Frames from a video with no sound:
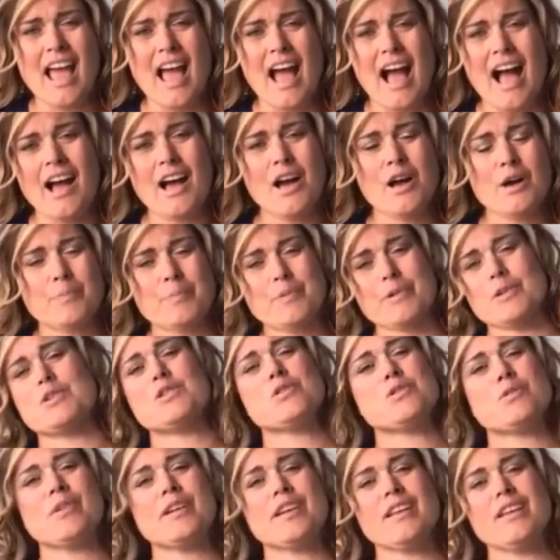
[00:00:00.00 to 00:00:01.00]
I hope your
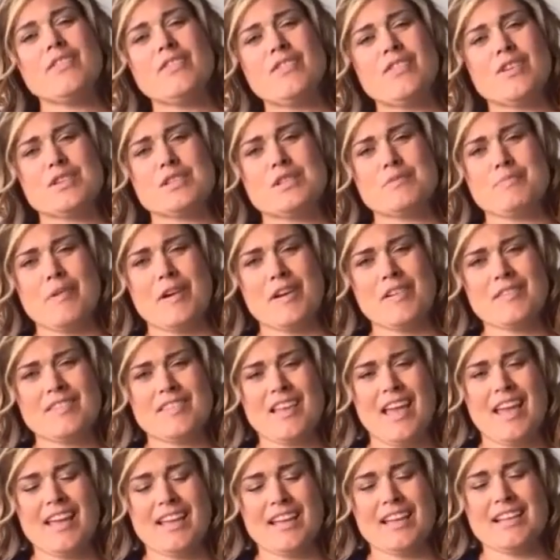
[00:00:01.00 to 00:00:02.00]
21st
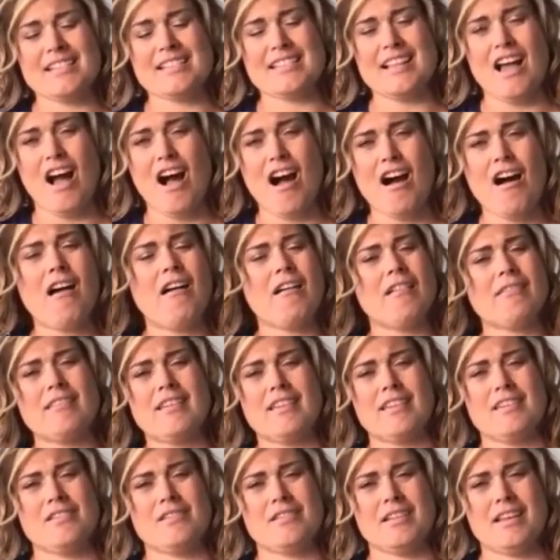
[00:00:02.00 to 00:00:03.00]
birthday is all
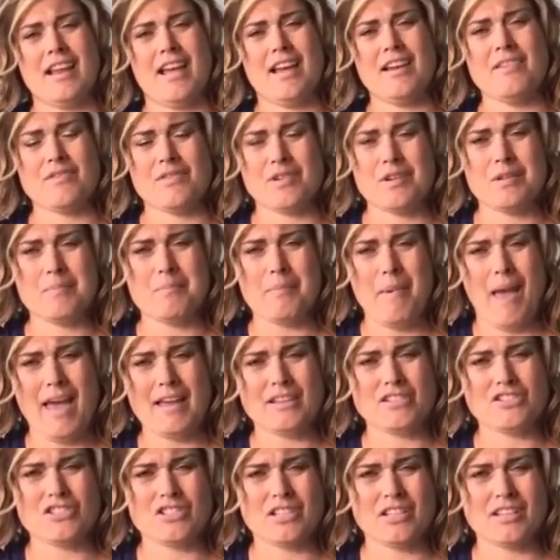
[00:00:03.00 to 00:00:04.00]
that you could ever
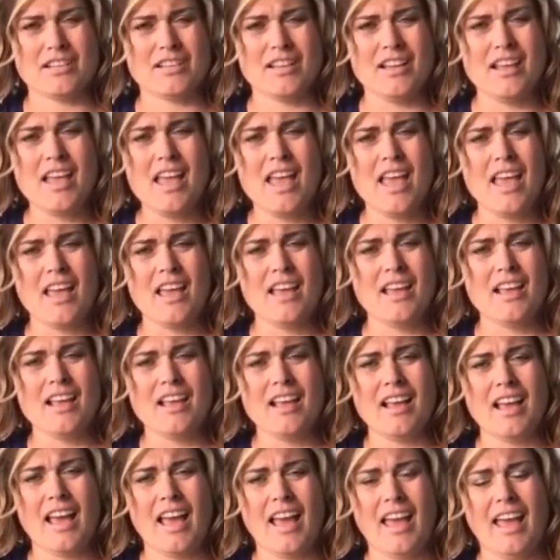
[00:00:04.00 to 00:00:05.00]
imagine.
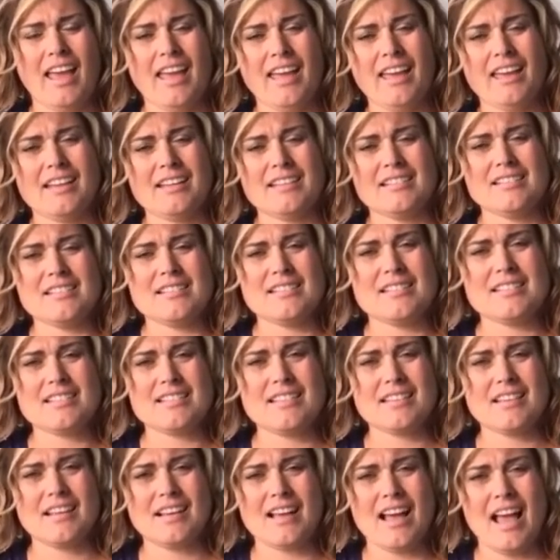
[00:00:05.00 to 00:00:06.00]
And
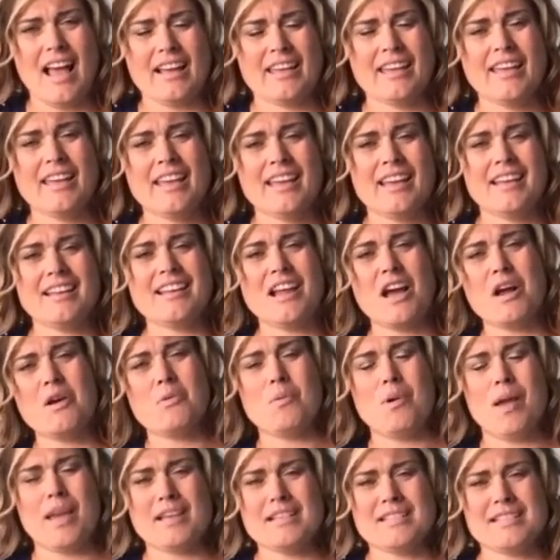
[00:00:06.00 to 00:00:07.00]
I cannot
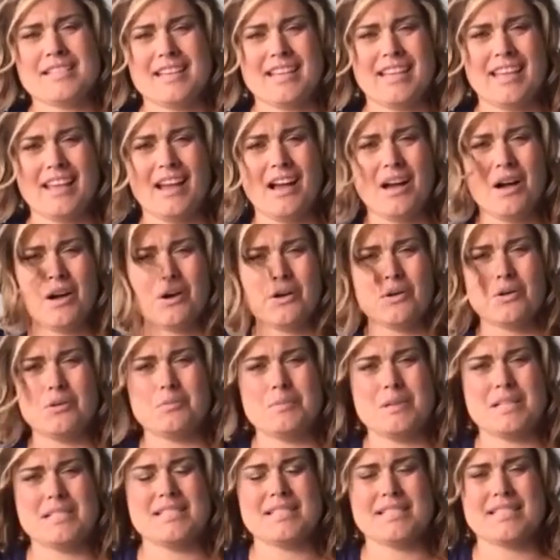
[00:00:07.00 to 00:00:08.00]
wait to get home
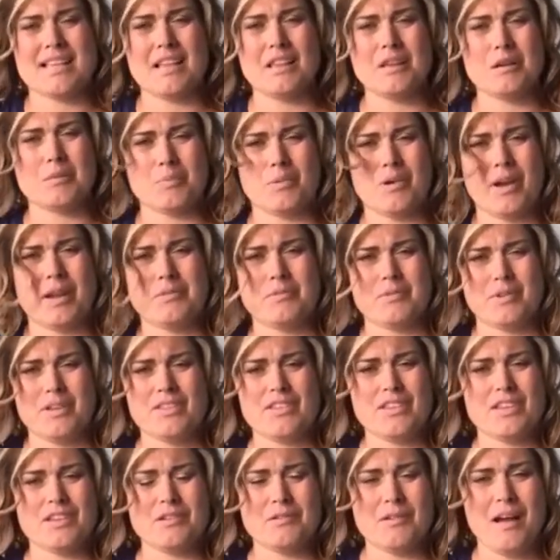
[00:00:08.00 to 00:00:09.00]
and celebrate with
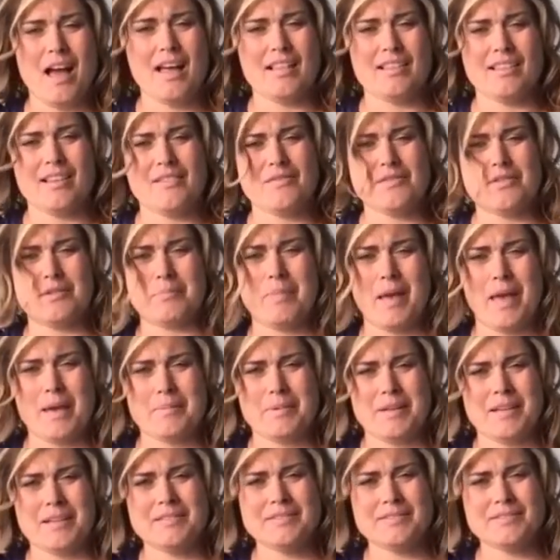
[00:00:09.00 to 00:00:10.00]
you. I love you,
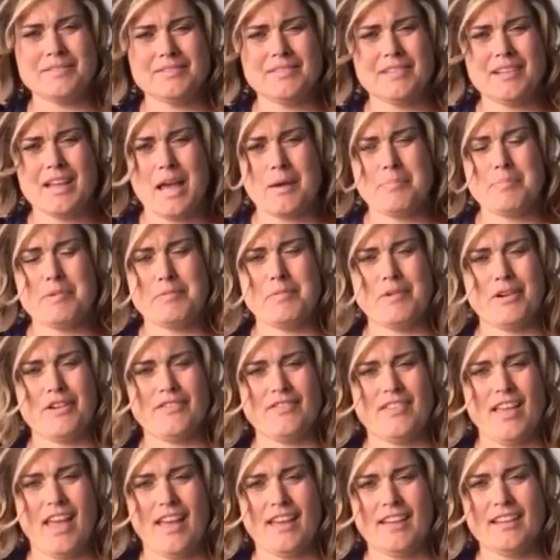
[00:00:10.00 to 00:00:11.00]
baby. Happy
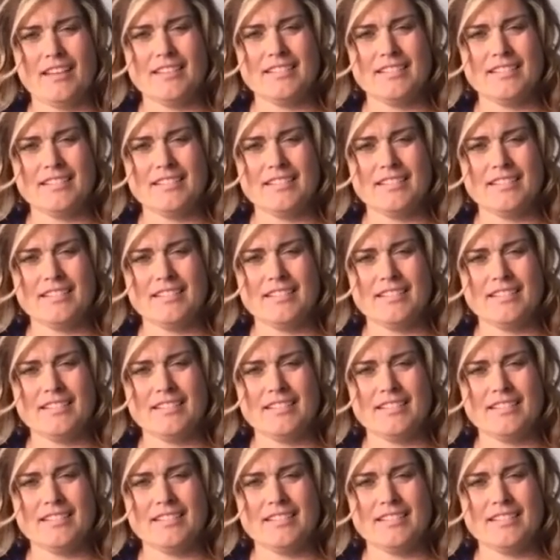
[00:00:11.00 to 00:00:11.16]
birthday.